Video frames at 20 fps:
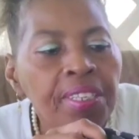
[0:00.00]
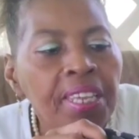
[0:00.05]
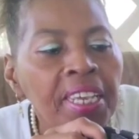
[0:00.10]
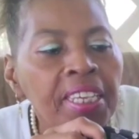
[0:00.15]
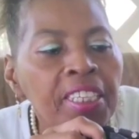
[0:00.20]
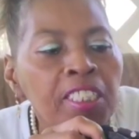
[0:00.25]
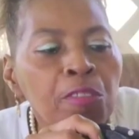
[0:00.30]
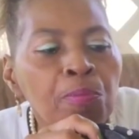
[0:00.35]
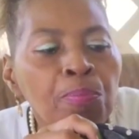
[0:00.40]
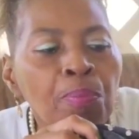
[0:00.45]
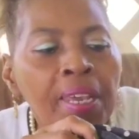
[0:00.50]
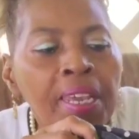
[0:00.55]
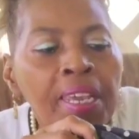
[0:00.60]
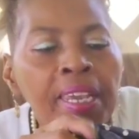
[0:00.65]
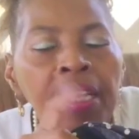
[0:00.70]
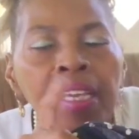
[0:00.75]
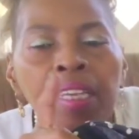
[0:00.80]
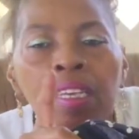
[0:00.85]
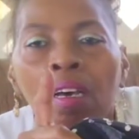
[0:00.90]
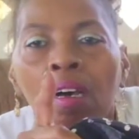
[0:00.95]
Kate
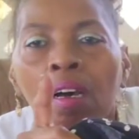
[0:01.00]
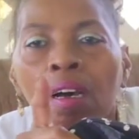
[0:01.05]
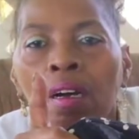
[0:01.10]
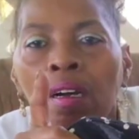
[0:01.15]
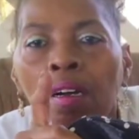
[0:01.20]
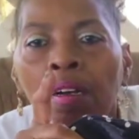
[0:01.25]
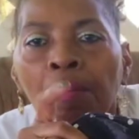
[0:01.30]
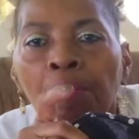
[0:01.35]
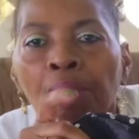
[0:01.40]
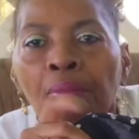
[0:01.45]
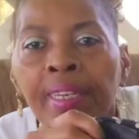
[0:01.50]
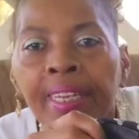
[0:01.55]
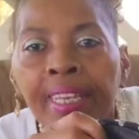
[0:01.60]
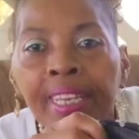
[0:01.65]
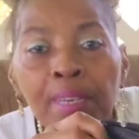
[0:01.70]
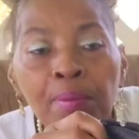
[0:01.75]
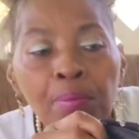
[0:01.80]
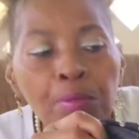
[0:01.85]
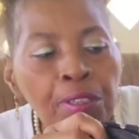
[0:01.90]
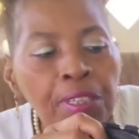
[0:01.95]
Spade um,
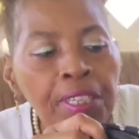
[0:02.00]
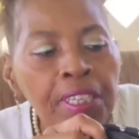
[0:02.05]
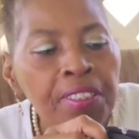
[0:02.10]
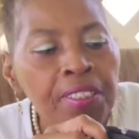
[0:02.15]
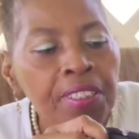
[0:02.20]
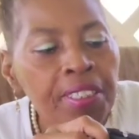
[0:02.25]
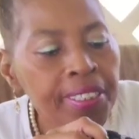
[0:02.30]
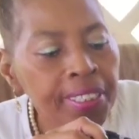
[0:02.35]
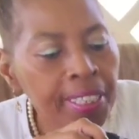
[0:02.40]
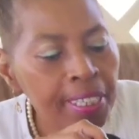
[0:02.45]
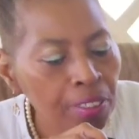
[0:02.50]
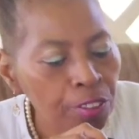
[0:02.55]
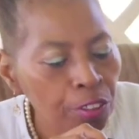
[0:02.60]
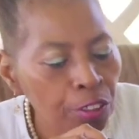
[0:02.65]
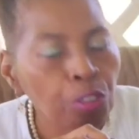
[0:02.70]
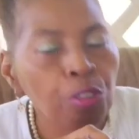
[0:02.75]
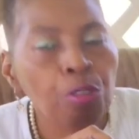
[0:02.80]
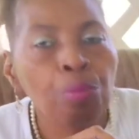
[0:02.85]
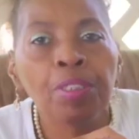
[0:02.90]
label here that tells you the